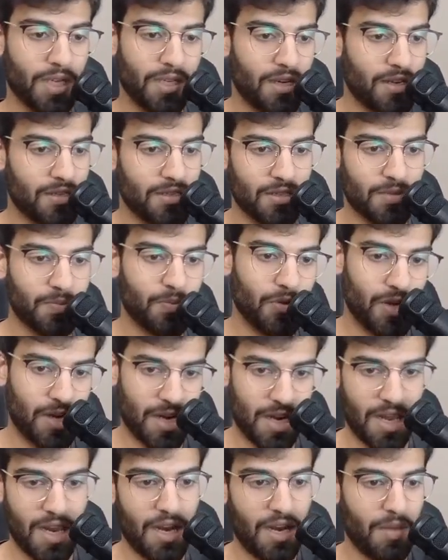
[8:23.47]
They're just put an
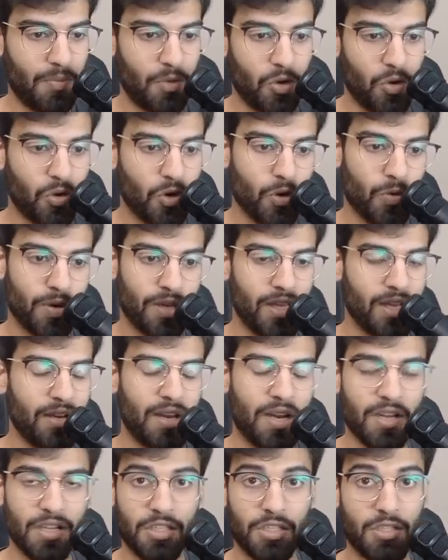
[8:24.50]
LLM node over there,
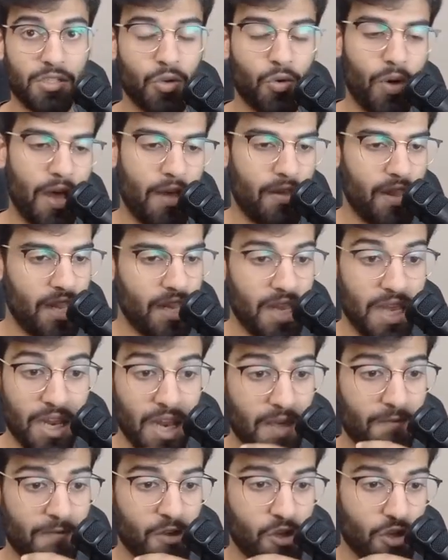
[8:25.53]
and it's so
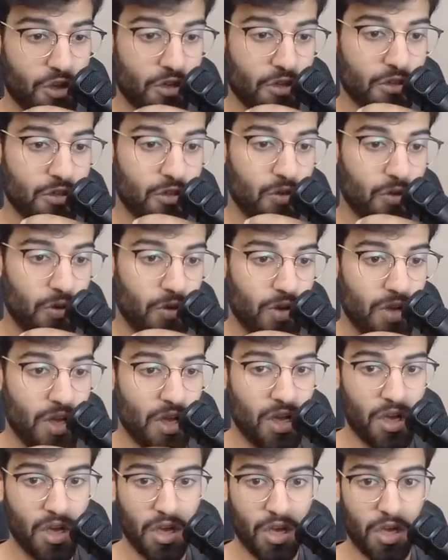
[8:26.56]
inefficient and slow.
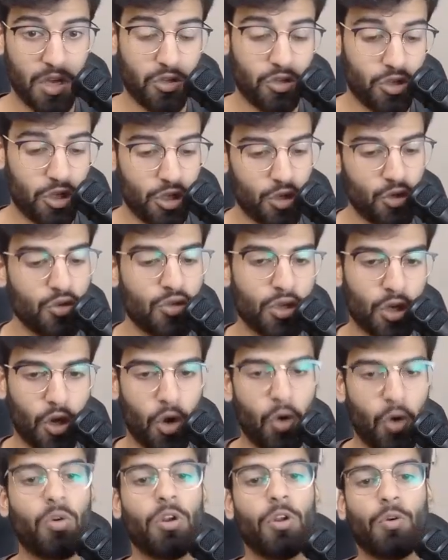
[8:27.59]
So just use a
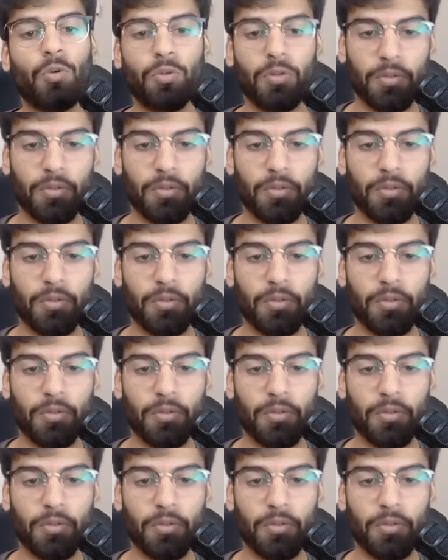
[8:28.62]
code node.